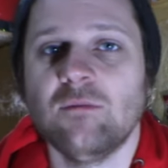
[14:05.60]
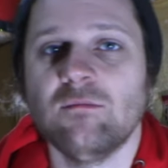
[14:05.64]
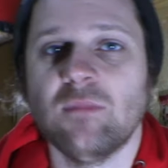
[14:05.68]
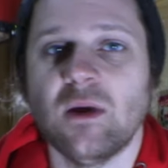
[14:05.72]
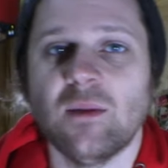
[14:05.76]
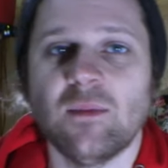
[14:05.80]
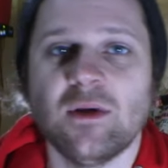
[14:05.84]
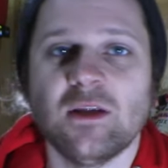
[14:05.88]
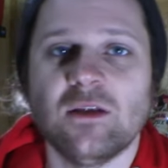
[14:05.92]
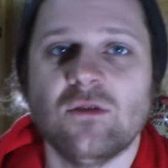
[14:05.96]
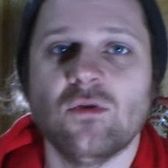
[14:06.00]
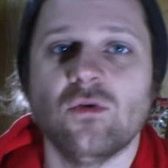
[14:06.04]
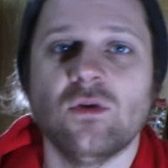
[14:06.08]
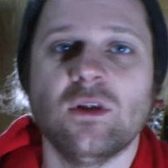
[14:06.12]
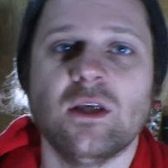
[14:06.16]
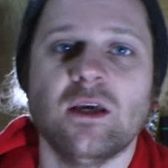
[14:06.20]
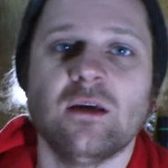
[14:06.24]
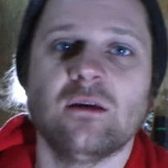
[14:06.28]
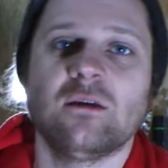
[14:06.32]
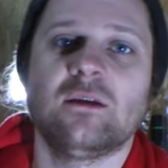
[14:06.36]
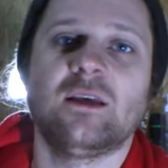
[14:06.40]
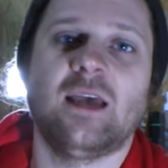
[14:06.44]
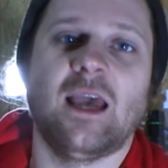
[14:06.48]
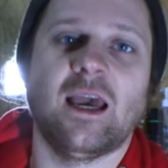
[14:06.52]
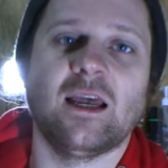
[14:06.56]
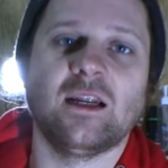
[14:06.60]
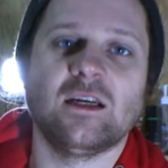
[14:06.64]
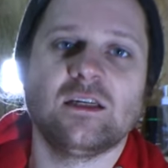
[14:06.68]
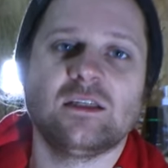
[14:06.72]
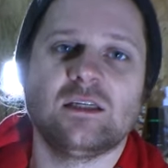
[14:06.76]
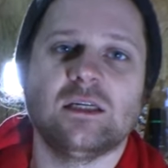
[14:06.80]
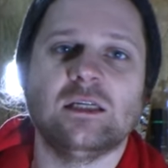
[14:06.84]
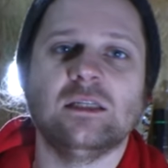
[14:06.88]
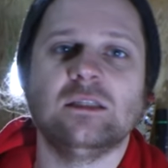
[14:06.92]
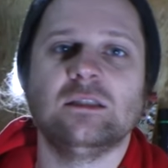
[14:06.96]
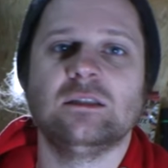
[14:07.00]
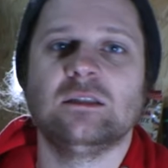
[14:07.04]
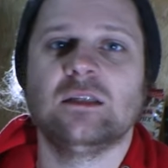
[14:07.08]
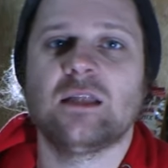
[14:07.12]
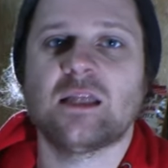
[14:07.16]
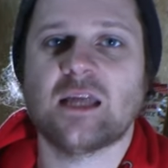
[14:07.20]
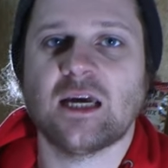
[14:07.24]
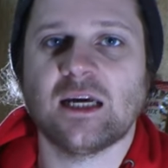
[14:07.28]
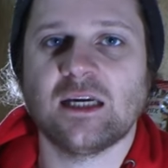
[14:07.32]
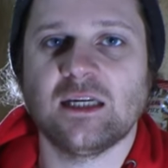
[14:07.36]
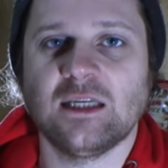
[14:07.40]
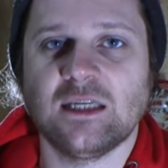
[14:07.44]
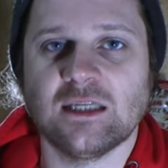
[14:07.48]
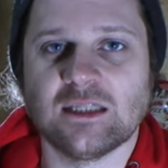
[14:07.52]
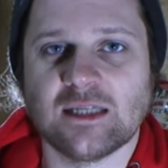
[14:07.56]
maybe do the kerosene
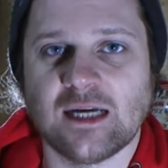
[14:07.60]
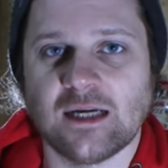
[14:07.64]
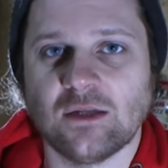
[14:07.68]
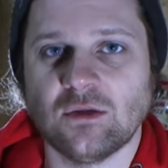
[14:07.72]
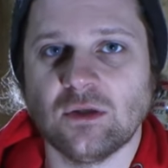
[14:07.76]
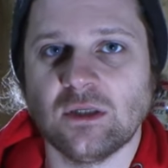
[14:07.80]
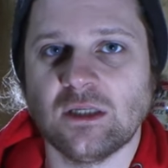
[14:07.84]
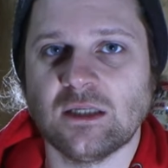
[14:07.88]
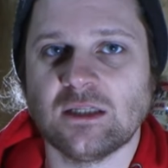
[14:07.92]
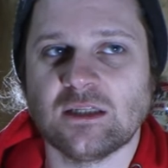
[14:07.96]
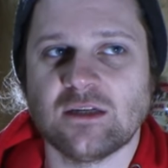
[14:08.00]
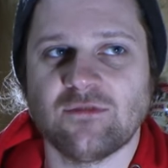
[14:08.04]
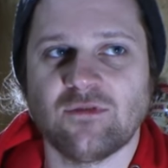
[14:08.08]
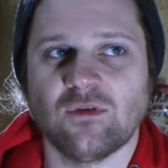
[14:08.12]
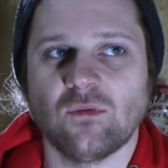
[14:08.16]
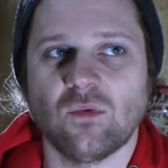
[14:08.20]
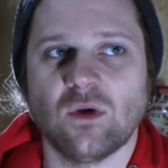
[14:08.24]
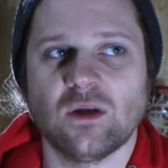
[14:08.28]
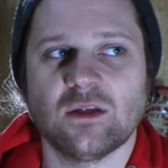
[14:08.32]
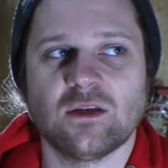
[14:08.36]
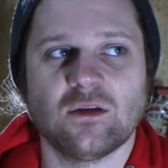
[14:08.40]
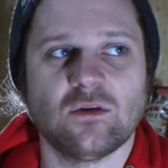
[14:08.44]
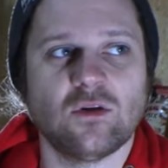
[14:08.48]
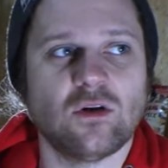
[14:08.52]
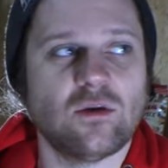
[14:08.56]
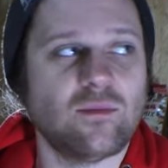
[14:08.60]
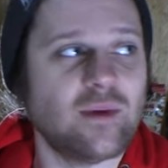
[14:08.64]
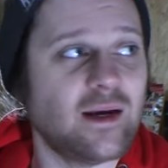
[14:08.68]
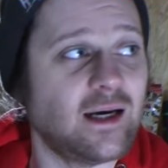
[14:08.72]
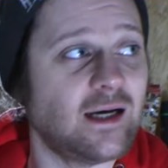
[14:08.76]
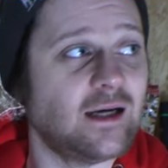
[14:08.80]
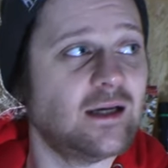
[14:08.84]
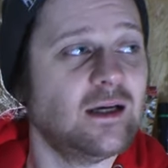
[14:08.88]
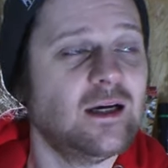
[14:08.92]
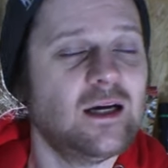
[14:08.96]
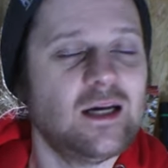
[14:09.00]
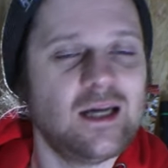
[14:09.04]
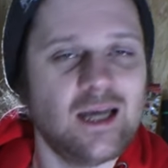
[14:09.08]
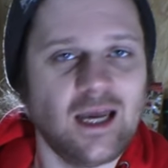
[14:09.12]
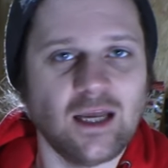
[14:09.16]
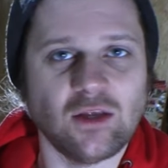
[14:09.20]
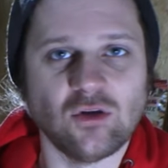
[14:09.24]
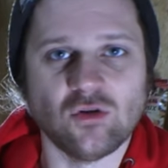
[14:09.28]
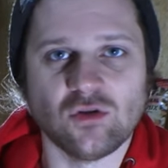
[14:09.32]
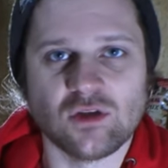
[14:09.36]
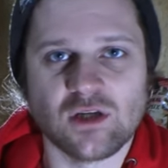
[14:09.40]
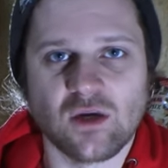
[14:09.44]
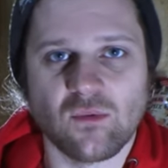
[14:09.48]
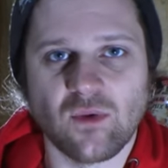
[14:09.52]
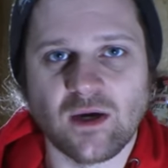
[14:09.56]
thing, because that looked as if it worked a lot better, and
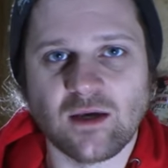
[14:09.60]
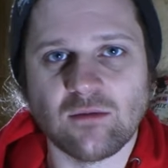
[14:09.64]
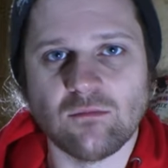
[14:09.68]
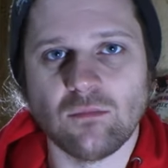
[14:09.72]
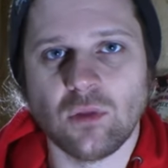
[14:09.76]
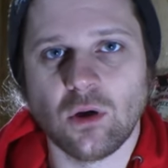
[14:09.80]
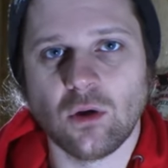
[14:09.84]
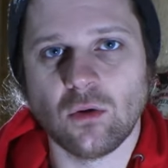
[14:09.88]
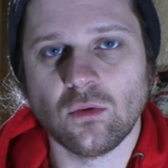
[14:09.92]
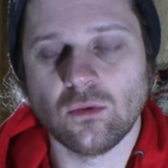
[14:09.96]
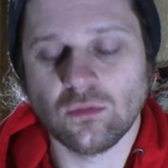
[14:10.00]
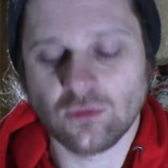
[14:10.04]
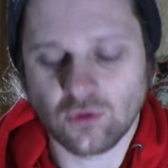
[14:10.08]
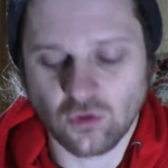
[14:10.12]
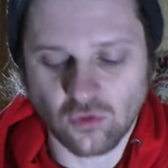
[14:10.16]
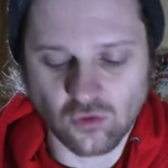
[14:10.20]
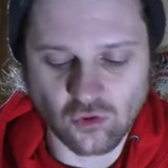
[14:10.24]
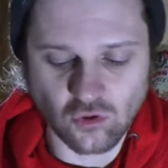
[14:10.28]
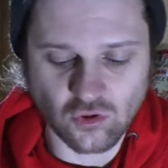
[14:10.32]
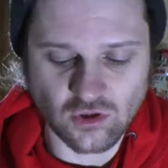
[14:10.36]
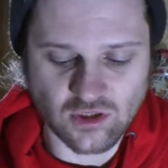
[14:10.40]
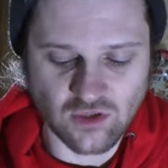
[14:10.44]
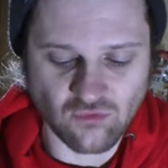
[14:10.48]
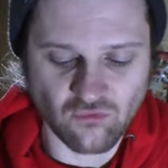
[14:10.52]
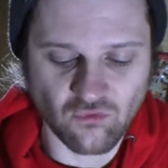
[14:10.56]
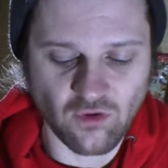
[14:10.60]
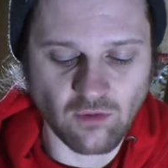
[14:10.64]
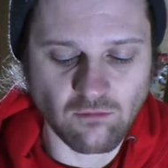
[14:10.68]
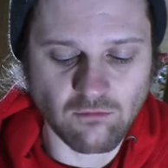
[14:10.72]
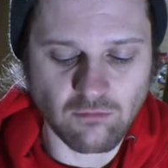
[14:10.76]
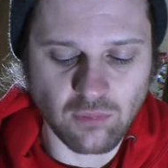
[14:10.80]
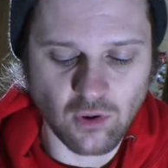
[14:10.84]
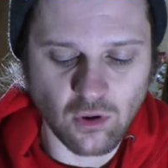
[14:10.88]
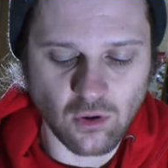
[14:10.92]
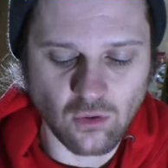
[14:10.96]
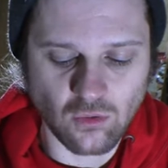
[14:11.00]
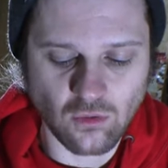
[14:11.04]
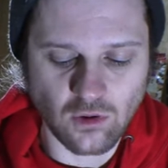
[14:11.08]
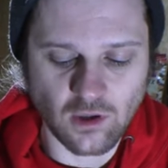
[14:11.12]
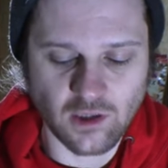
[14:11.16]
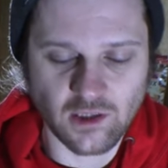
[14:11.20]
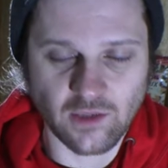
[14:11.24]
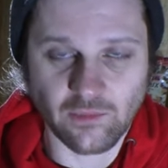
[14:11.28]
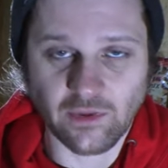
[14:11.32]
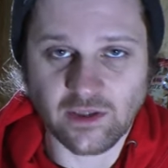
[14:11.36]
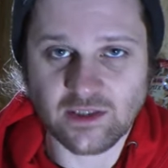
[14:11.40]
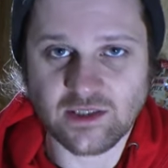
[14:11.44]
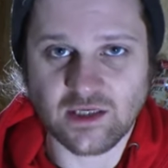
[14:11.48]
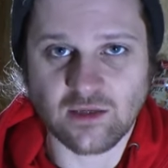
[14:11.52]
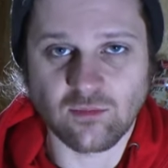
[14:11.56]
use a wine bottle. Don't use a rum bottle or a
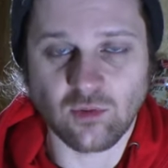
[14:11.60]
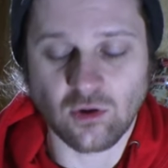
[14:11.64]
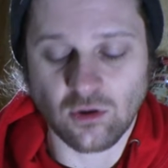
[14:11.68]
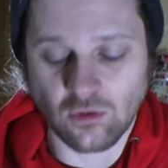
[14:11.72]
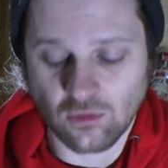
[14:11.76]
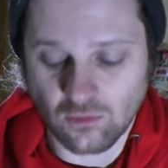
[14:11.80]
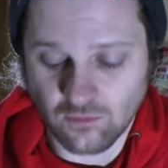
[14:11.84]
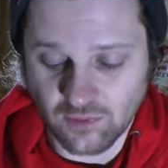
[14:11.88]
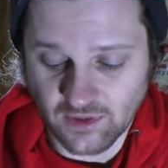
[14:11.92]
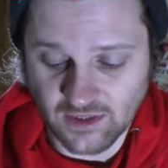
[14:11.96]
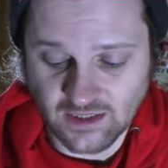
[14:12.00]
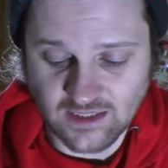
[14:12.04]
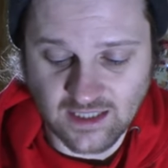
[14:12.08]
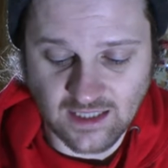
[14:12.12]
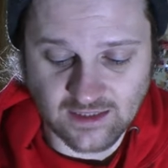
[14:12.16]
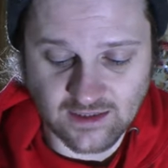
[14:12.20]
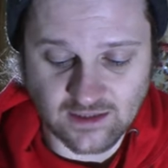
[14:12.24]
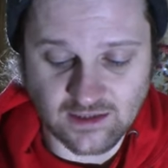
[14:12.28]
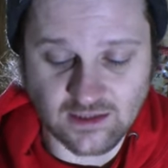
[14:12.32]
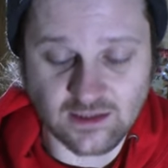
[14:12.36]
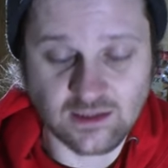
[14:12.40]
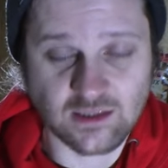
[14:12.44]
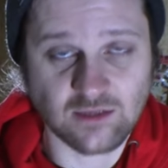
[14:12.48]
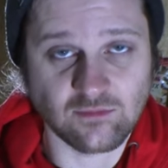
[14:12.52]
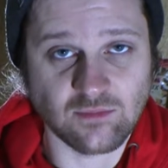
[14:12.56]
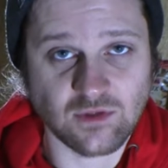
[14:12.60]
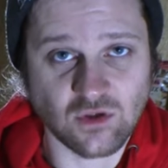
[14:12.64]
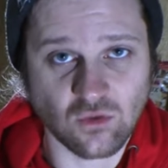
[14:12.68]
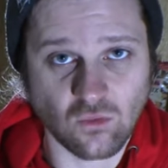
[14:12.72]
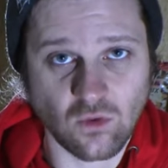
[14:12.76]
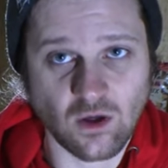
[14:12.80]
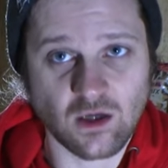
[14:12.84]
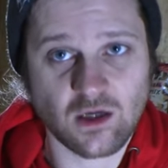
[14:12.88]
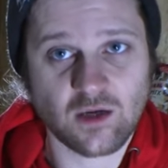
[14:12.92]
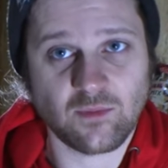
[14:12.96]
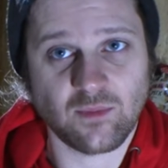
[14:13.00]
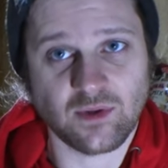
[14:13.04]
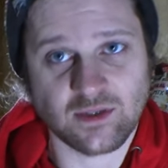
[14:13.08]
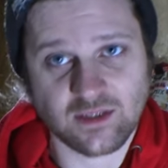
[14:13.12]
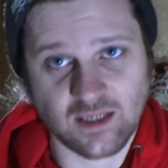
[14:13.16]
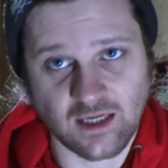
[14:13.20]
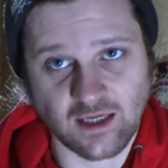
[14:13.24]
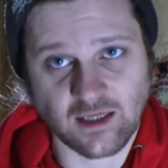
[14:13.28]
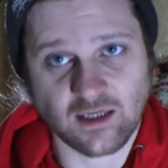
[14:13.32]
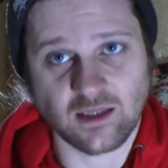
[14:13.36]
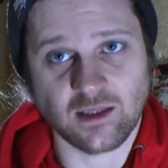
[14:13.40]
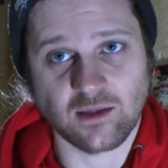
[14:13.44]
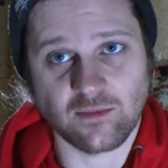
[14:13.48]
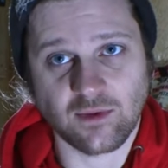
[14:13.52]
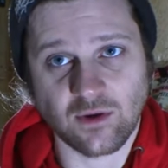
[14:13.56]
whiskey bottle, because that doesn't seem to work
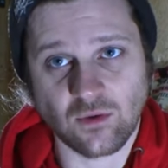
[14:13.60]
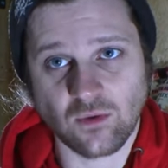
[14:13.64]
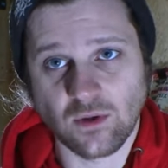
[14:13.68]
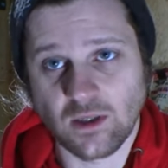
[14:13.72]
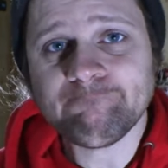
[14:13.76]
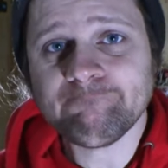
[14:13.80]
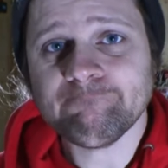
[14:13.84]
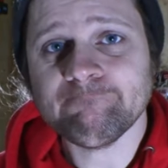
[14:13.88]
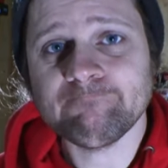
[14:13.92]
particularly well.